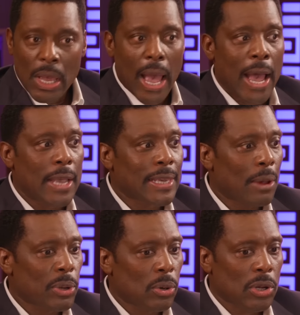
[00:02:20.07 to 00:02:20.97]
Uh, yeah,
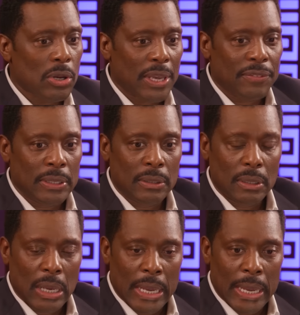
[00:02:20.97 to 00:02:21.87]
we all got given
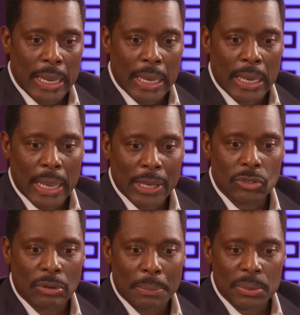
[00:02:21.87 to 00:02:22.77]
uh,
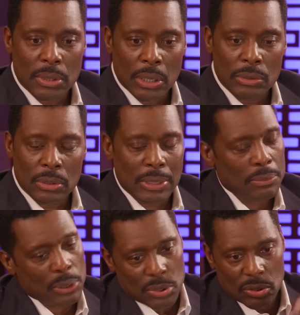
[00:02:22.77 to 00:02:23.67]
extra episodes. There
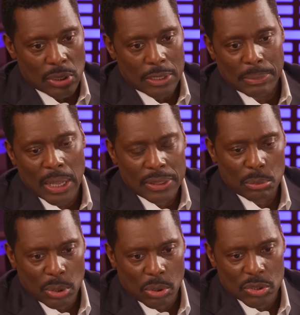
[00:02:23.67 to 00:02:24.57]
was a certain amount. I
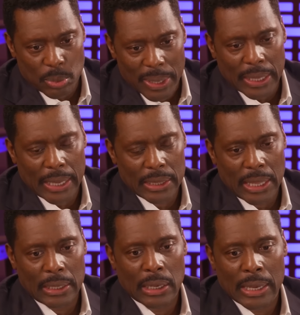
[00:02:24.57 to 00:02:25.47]
think we all got 20, and
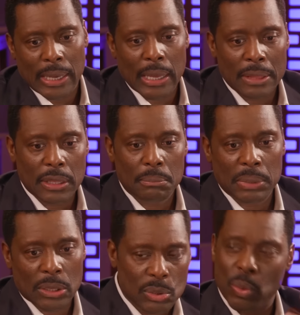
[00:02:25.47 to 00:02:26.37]
then uh, I think
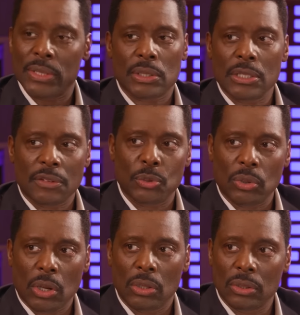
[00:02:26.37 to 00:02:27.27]
because the Wednesdays have all
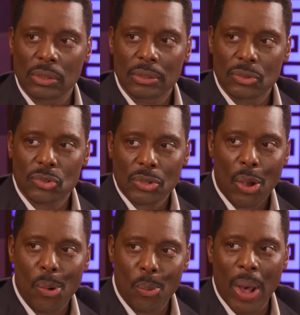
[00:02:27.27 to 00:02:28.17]
gone
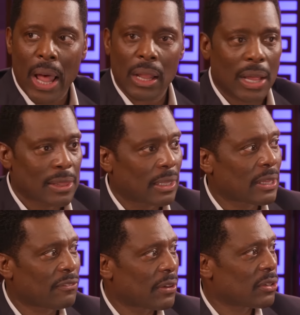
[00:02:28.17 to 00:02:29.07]
so well, I think
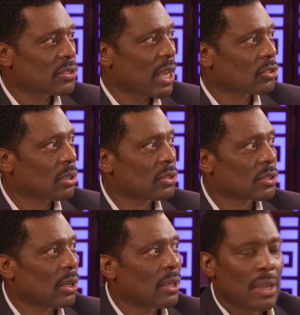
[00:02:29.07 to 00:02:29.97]
they've given us extra.
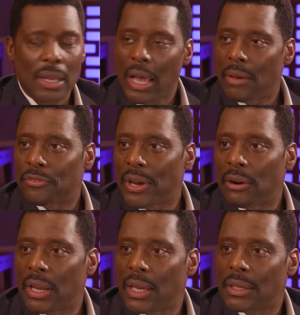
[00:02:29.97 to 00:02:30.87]
So I'm
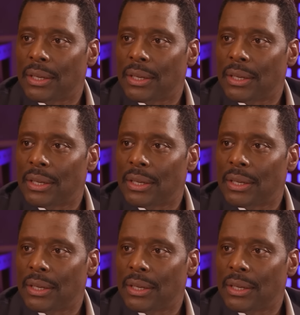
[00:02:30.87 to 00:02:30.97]
very,